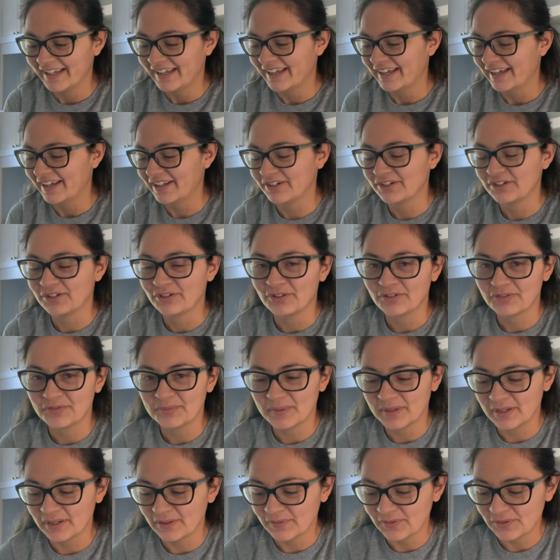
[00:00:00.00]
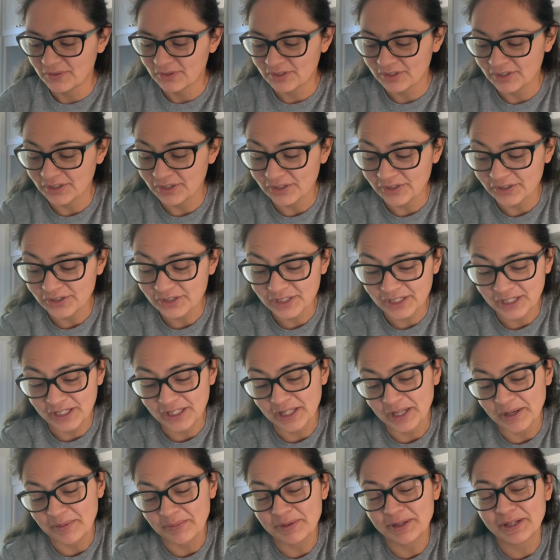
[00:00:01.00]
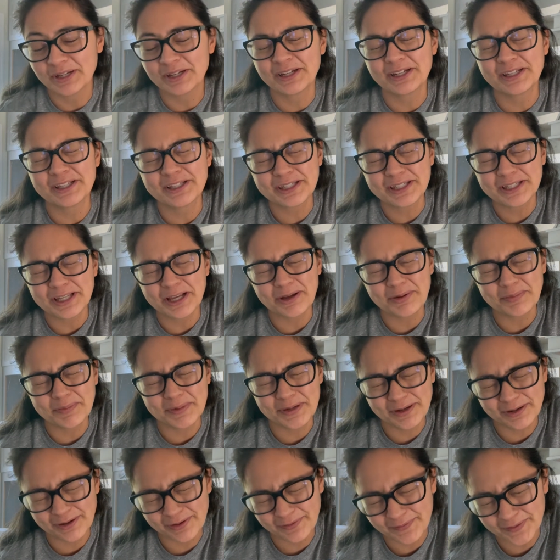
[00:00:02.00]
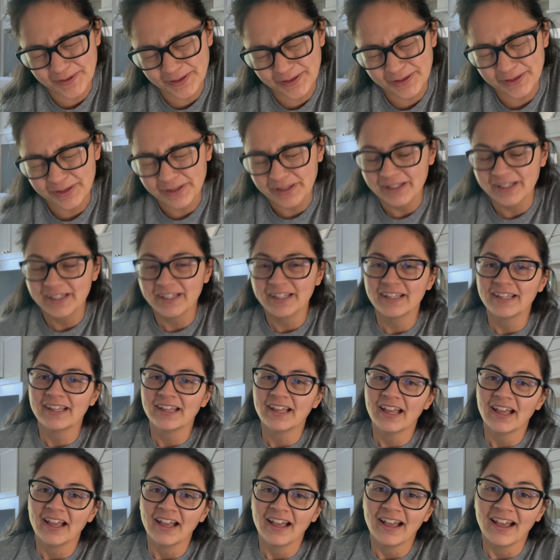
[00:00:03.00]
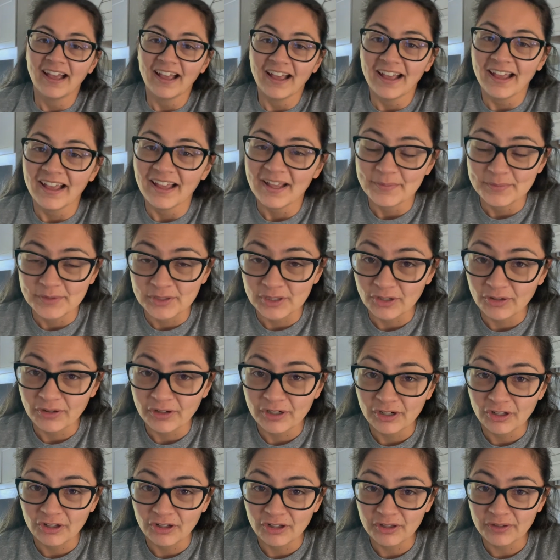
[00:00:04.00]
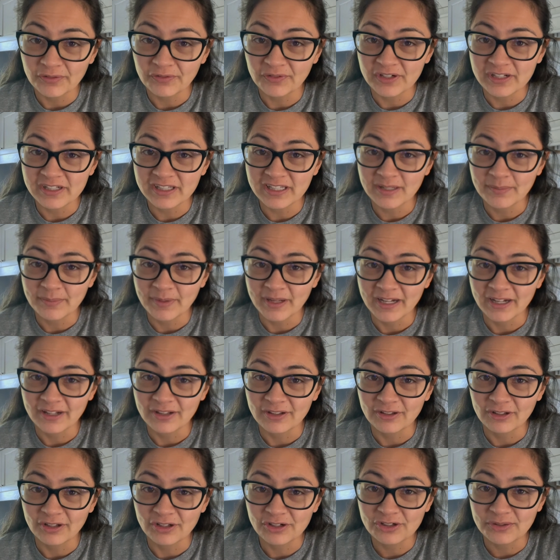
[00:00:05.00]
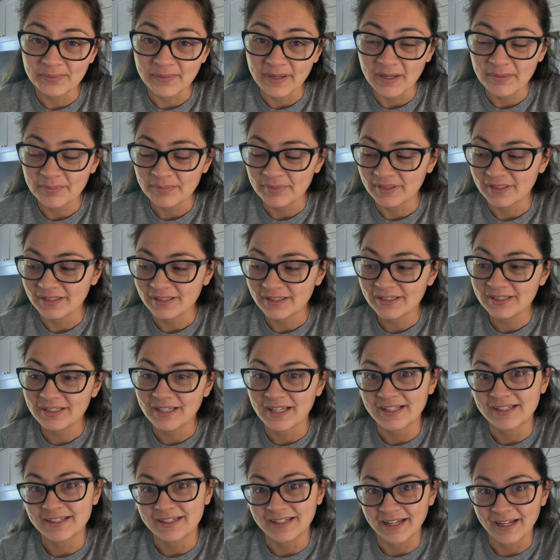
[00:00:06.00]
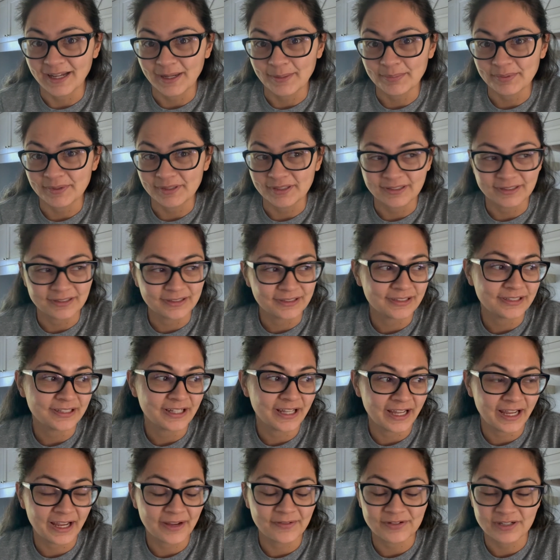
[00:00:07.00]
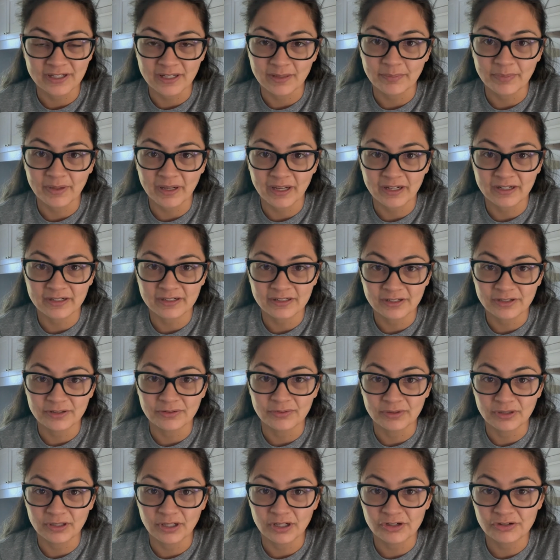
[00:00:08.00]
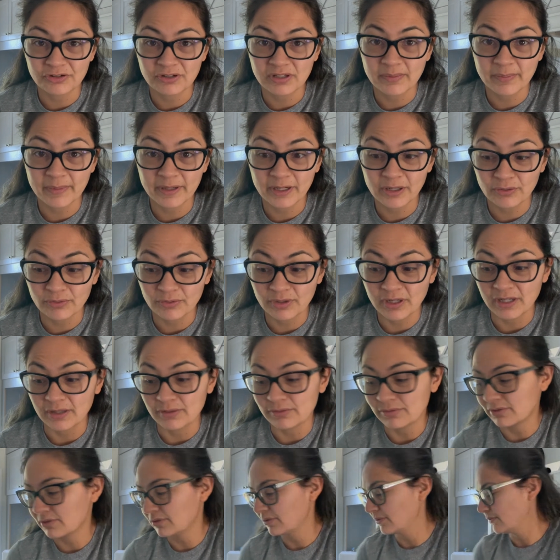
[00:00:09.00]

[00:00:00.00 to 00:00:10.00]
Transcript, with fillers: I don't know if many of you can understand that, but it is so beautiful. I'm sorry to all the friends I made at the laundromat, but this has to happen. I have to get back to doing laundry in my own house.